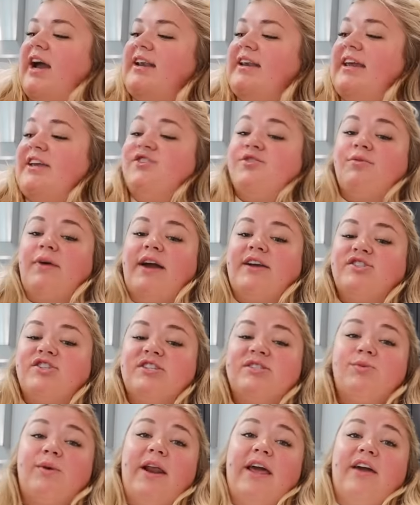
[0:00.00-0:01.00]
I need
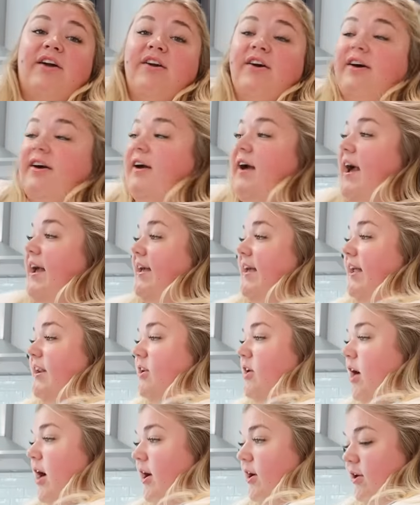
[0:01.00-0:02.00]
directions when I cook. I
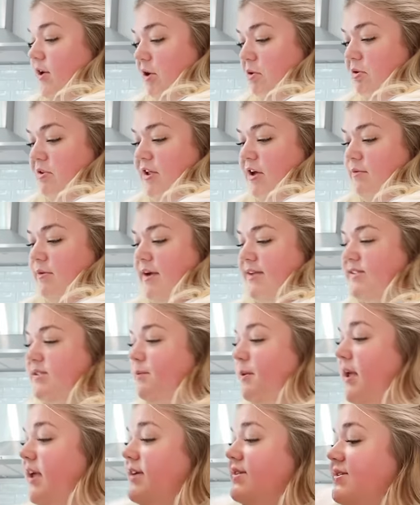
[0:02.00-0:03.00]
cannot cook without
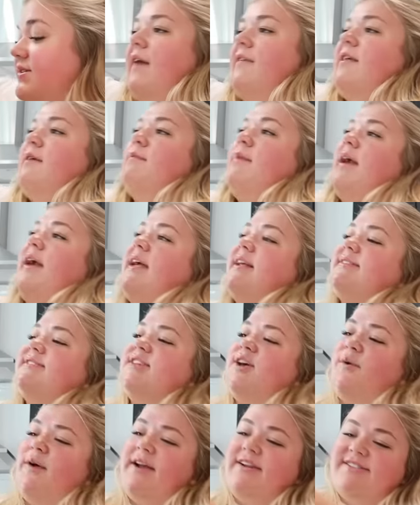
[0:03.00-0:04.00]
recipes, and they make it
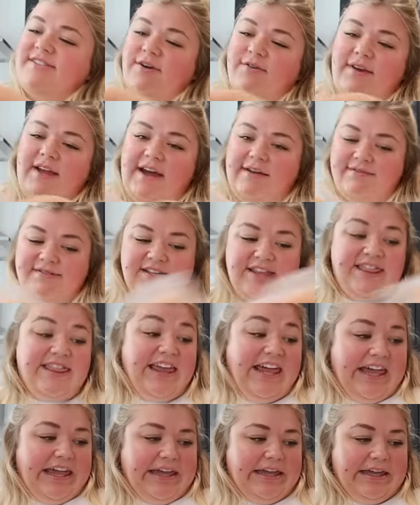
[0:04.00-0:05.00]
so I don't have to
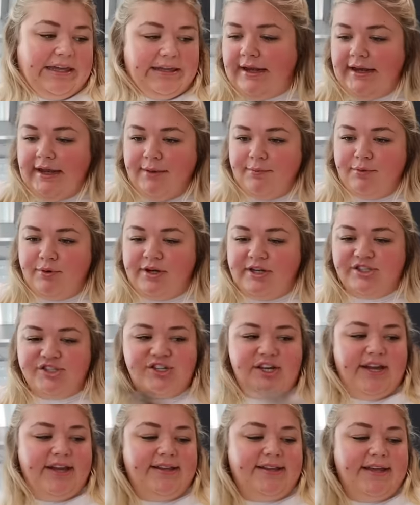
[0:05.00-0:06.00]
think, and I
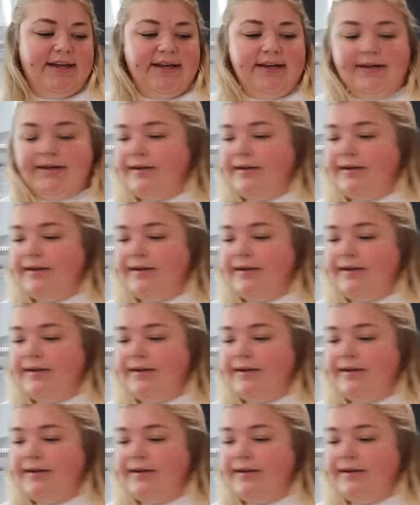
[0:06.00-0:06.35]
appreciate that.